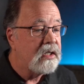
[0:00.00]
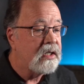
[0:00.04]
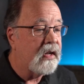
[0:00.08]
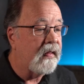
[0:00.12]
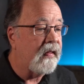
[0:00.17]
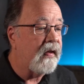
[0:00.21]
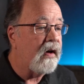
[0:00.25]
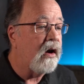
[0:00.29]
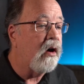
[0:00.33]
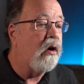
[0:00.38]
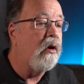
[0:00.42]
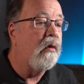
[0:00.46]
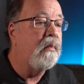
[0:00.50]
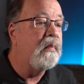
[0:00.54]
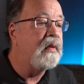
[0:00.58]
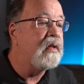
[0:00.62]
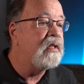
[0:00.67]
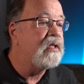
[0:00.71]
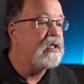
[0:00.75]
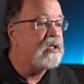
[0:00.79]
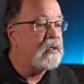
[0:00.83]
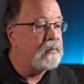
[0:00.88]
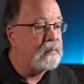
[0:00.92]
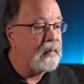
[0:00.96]
to the
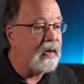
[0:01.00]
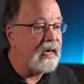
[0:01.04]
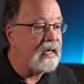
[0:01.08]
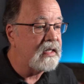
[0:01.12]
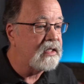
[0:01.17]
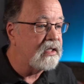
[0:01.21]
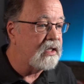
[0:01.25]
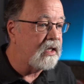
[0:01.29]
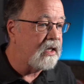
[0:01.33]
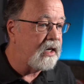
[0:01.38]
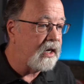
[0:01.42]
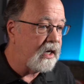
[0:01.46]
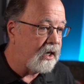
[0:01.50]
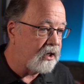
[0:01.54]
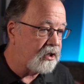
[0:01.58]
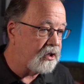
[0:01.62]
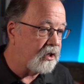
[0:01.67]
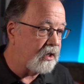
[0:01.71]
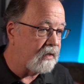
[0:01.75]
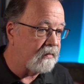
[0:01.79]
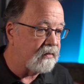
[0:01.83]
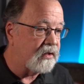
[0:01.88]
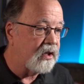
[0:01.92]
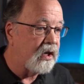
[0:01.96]
Open Space
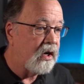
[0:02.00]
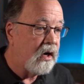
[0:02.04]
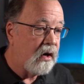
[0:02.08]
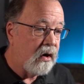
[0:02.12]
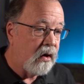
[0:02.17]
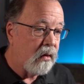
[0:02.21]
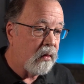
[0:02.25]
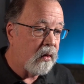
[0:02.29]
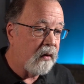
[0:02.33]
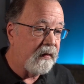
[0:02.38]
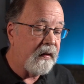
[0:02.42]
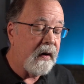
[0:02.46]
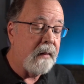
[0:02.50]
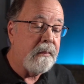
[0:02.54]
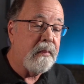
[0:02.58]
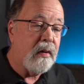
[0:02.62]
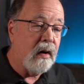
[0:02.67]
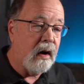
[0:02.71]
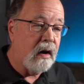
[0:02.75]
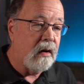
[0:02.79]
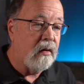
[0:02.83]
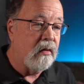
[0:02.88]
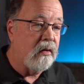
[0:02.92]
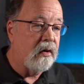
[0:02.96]
Initiatives, where they
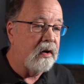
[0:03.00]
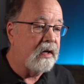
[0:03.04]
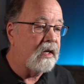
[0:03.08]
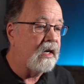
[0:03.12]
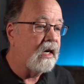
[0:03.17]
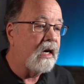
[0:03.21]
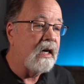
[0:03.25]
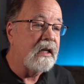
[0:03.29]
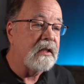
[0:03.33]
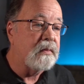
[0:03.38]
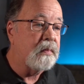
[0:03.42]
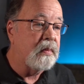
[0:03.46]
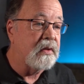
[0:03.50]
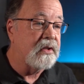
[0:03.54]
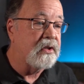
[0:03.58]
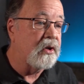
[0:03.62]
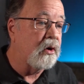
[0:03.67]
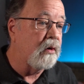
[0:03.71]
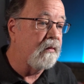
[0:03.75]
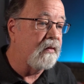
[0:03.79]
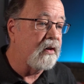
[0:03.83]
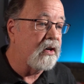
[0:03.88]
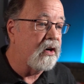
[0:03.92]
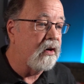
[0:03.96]
prioritize
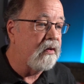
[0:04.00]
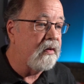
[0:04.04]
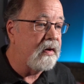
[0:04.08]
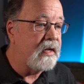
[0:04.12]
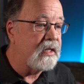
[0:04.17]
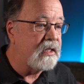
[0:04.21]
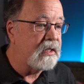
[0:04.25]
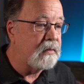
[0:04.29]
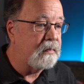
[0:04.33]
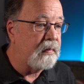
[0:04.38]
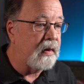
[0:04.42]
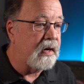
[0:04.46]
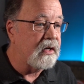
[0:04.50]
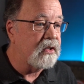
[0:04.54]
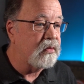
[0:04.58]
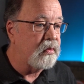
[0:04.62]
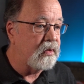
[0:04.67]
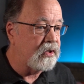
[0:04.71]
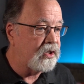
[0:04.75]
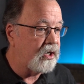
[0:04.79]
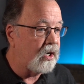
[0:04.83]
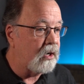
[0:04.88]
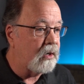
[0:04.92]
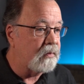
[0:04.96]
preserving green space,
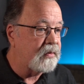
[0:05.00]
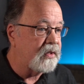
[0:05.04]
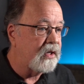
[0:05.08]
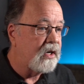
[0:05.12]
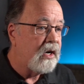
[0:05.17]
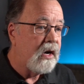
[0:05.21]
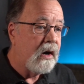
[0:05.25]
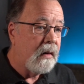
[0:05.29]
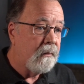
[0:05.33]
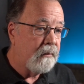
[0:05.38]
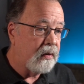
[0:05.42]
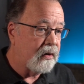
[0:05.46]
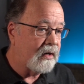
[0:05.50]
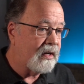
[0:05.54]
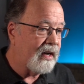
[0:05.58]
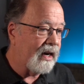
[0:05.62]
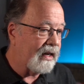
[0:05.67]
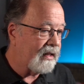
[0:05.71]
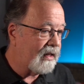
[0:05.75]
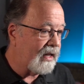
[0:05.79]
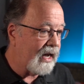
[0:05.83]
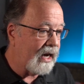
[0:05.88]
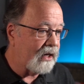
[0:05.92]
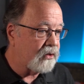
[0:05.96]
which helps
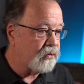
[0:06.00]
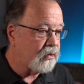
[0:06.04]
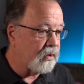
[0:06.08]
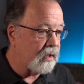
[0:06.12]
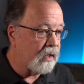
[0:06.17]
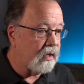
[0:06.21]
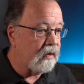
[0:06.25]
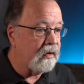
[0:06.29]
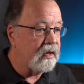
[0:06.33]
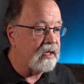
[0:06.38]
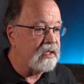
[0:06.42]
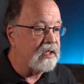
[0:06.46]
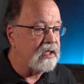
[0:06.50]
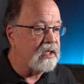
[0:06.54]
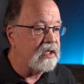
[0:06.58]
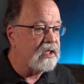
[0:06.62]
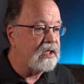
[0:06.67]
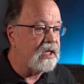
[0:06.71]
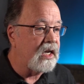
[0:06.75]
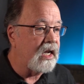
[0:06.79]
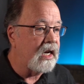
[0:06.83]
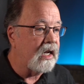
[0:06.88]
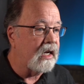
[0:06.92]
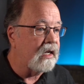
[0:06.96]
protect natural areas and
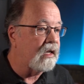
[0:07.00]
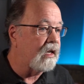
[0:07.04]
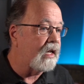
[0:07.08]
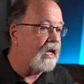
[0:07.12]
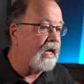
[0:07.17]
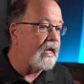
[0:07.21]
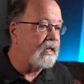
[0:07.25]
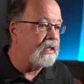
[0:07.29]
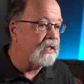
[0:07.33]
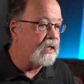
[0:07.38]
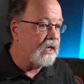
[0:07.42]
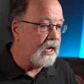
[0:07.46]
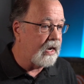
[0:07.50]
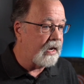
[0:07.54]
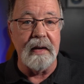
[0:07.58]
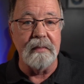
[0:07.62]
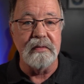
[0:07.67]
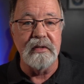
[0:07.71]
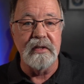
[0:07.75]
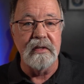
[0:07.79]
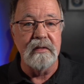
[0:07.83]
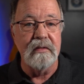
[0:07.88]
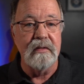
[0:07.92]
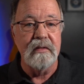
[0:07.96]
scenic
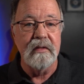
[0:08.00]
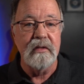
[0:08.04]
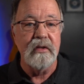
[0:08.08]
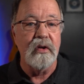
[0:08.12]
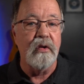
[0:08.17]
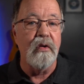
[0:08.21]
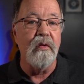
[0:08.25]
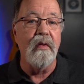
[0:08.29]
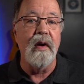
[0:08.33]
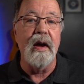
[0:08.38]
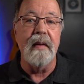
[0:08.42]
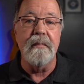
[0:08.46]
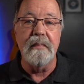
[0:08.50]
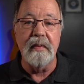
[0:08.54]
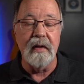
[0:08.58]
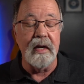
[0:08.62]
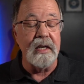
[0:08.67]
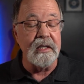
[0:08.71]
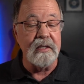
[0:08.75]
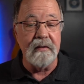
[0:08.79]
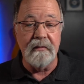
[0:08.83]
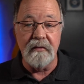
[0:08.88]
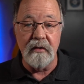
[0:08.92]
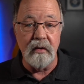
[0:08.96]
landscapes. Great
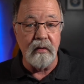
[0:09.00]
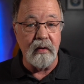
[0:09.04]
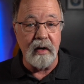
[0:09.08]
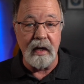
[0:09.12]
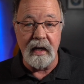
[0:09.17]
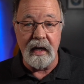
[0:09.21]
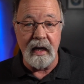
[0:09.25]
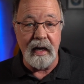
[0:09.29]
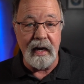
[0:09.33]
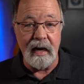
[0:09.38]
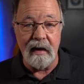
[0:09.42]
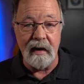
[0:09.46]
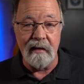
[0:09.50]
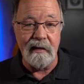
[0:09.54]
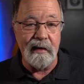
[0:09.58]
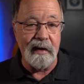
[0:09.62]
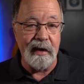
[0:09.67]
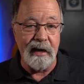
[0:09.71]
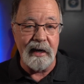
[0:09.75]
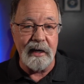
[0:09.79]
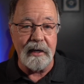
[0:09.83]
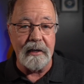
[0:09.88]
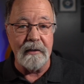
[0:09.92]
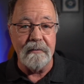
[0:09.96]
place if you want to get out and
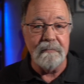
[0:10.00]
hike.